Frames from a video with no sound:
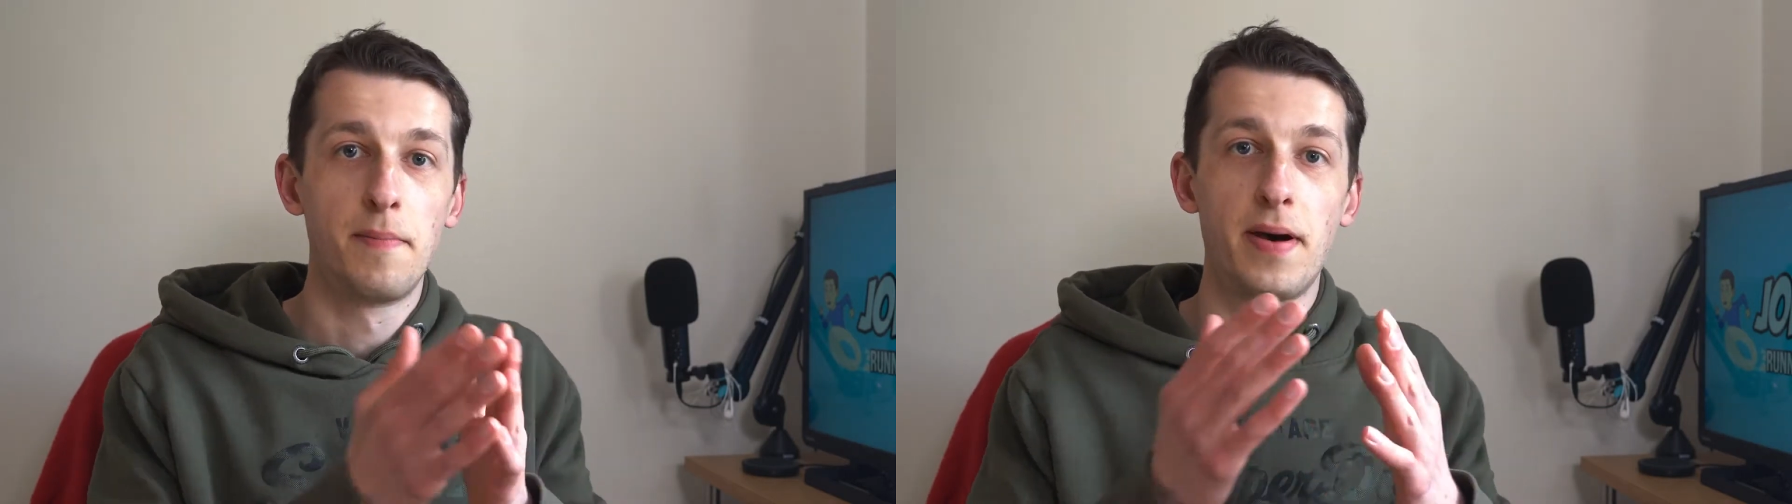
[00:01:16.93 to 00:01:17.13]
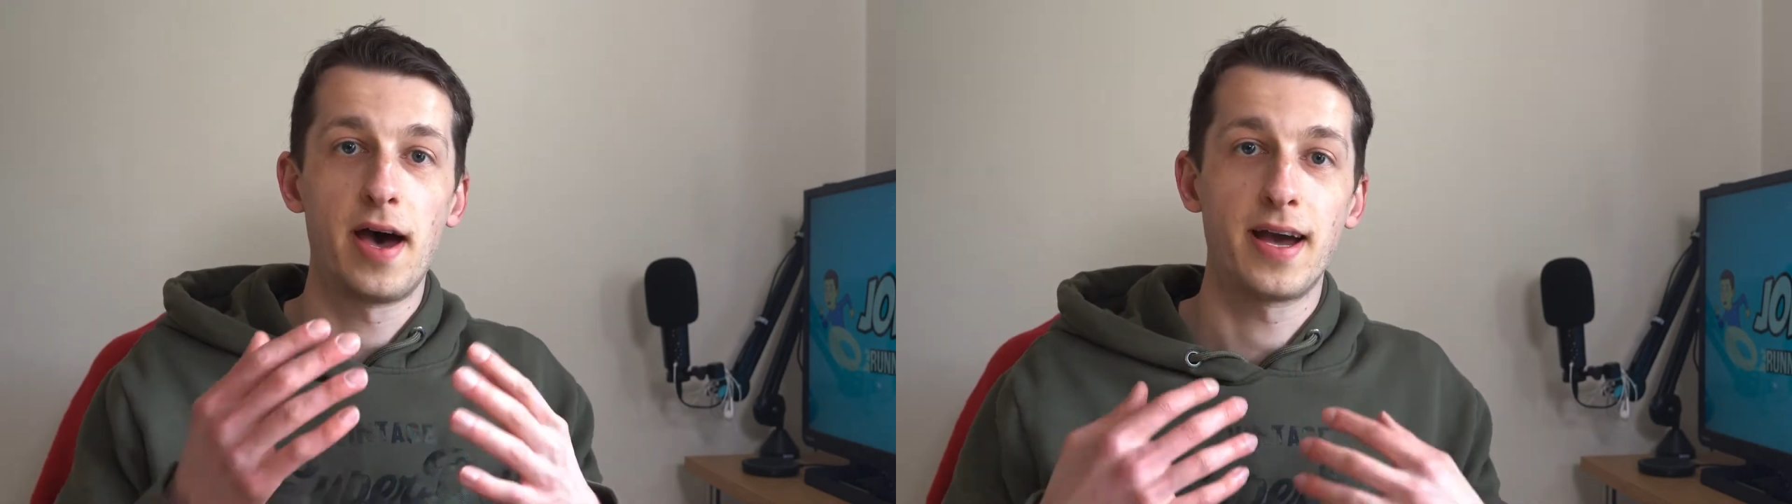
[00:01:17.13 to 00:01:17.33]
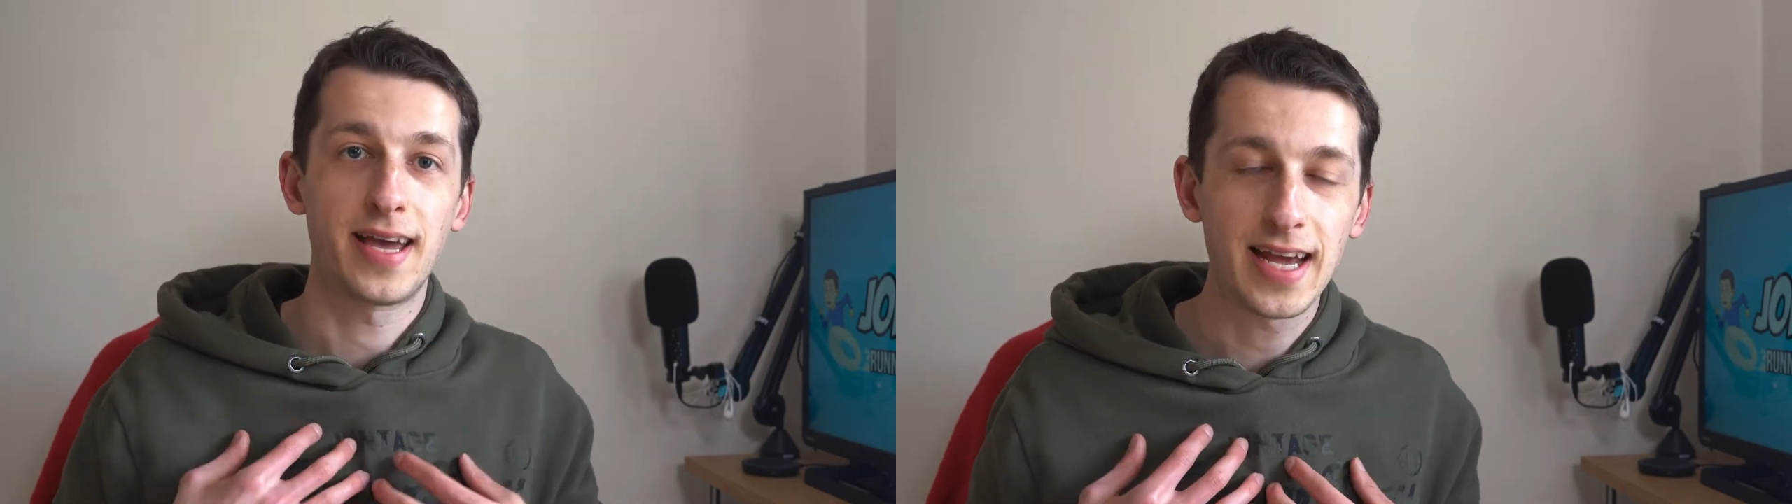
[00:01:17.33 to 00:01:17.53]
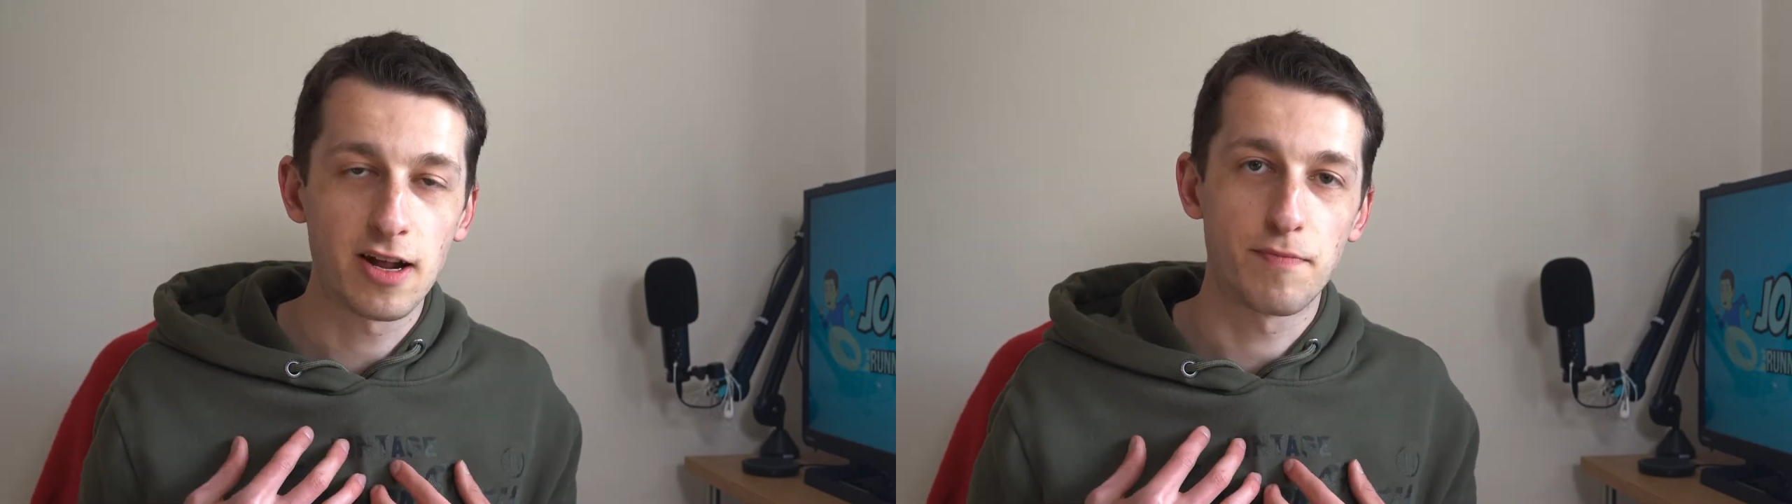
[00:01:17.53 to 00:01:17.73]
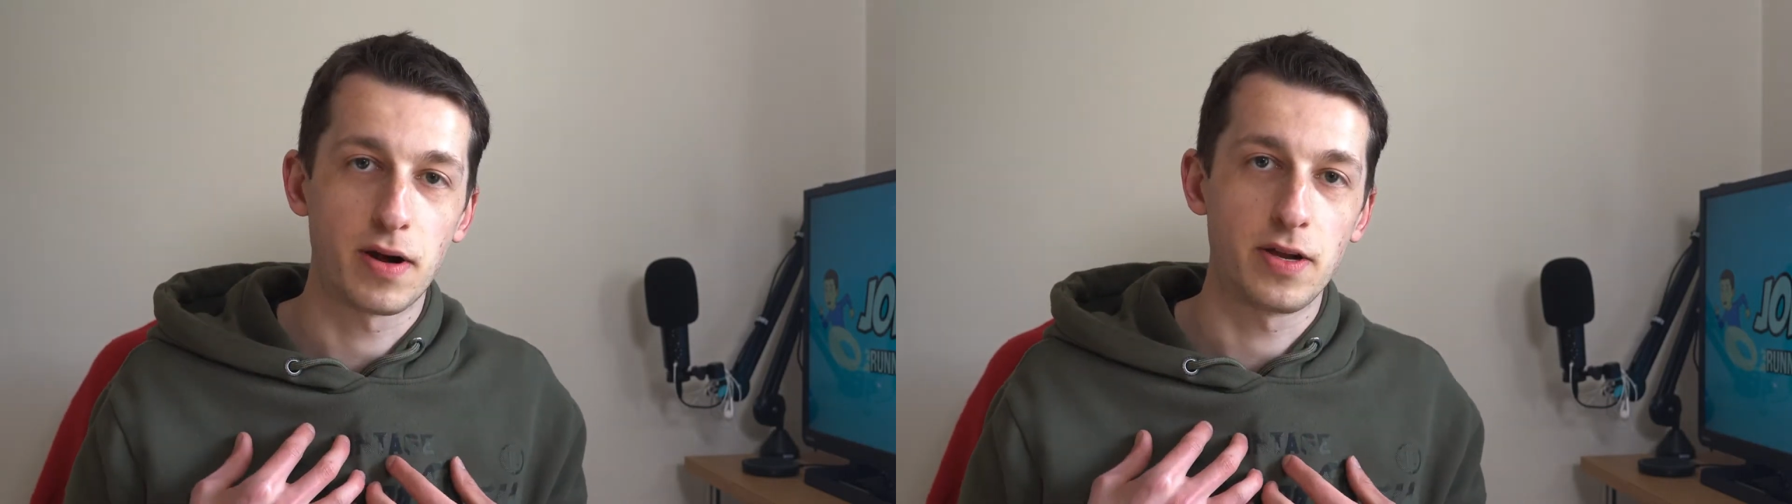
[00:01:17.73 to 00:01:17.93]
per
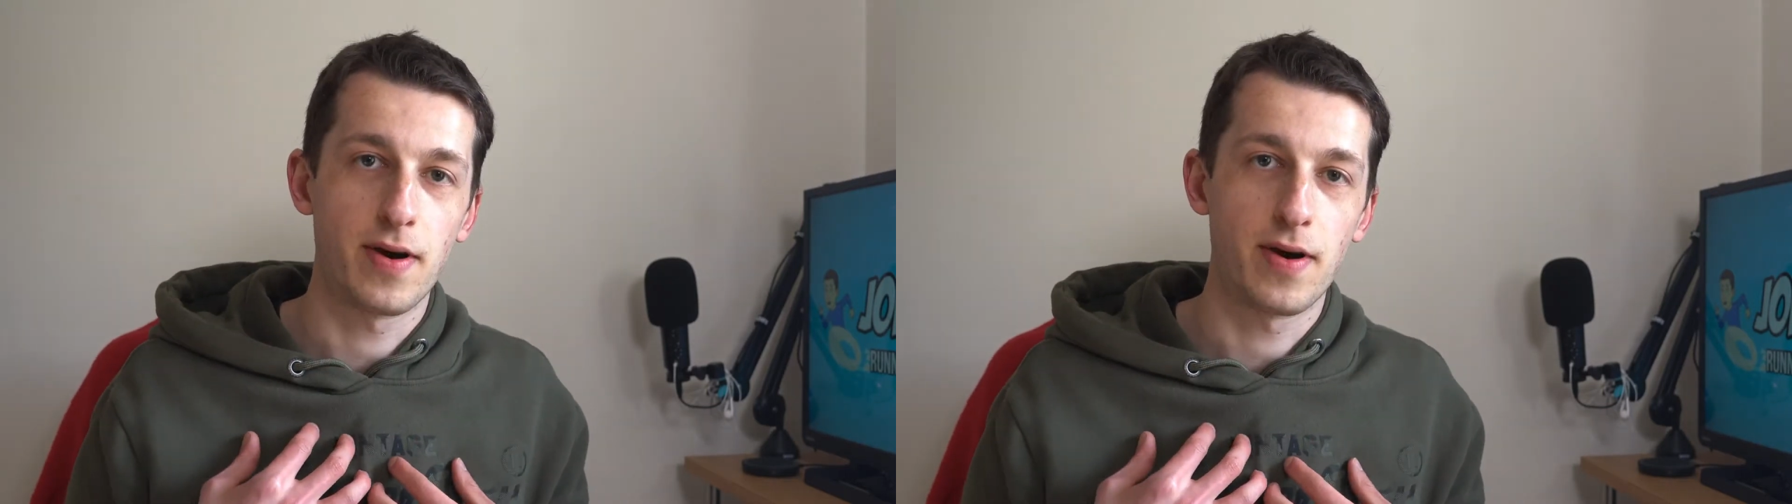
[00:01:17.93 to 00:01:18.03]
kilo of body